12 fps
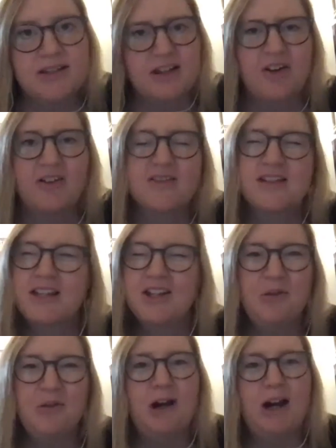And I was like, you
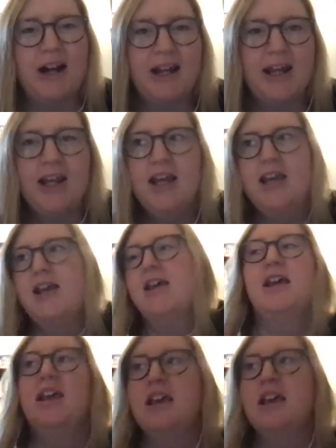know, why
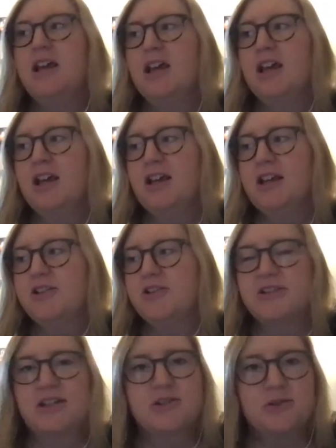is your
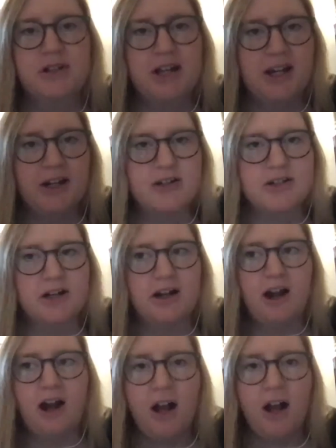central character
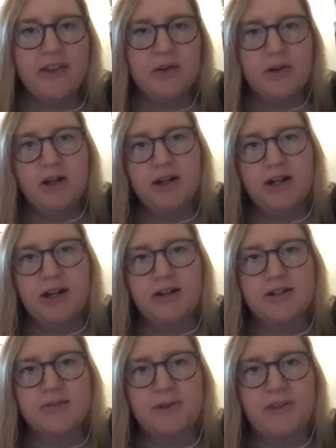not the queer
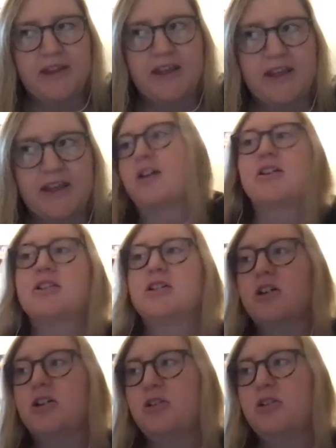character, but the
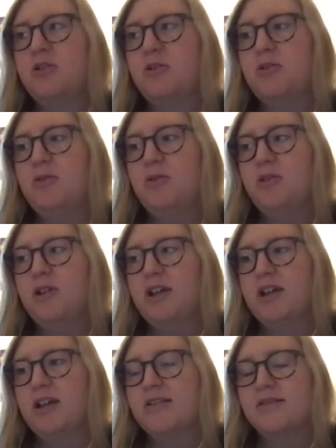character who
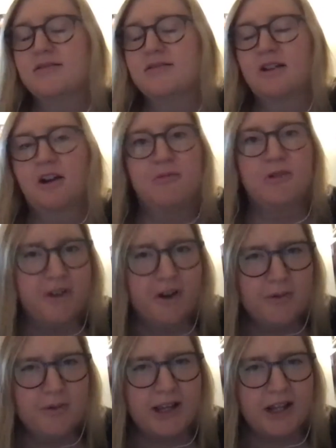is
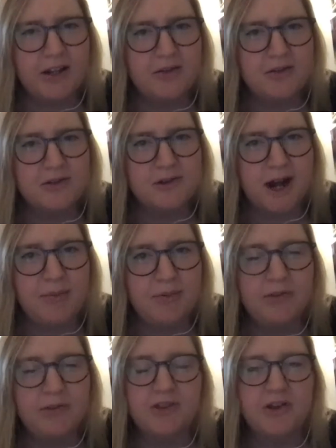homophobic and who's
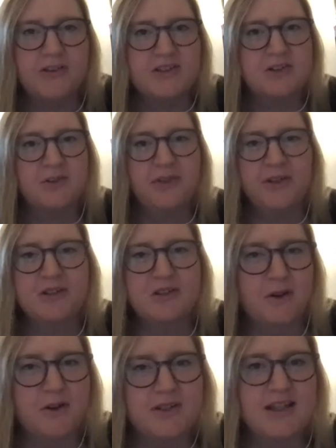grappling with all this? Don't those
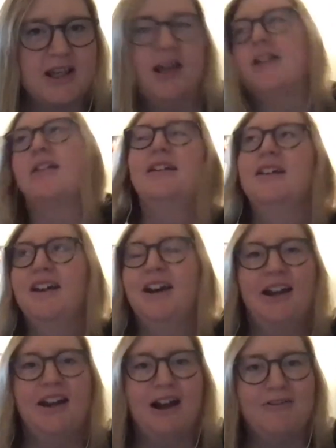folks get
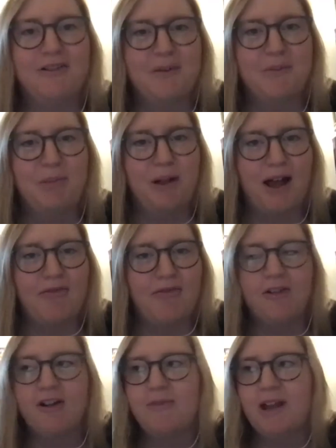enough of a
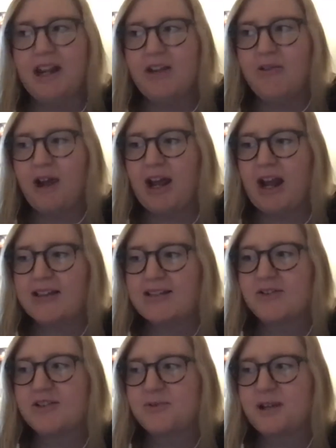platform anyway? And as
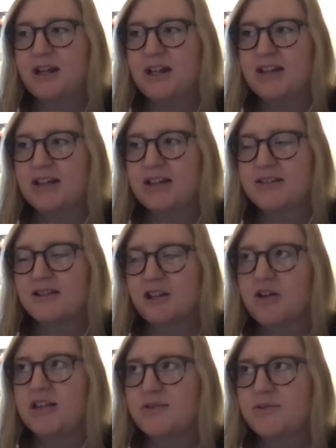I was reading this, you
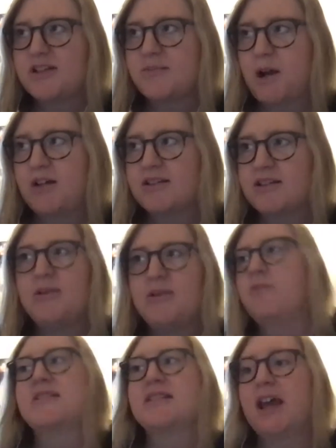know, his response to me
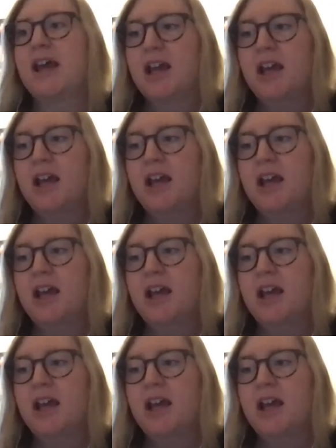was like,